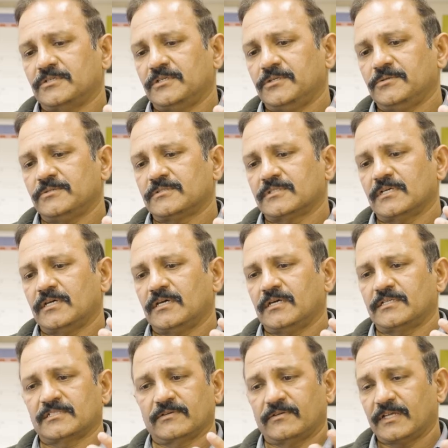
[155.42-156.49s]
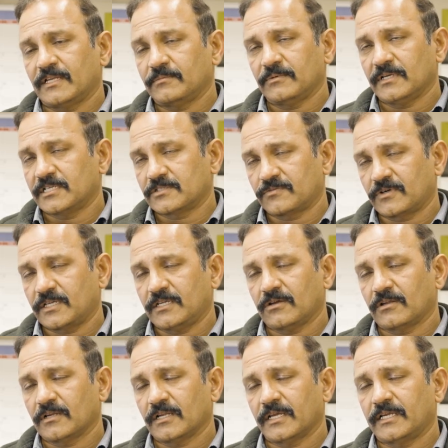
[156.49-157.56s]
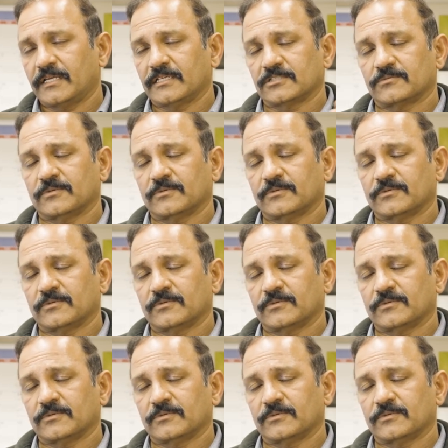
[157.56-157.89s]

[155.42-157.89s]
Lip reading: use. It's available, it's free online as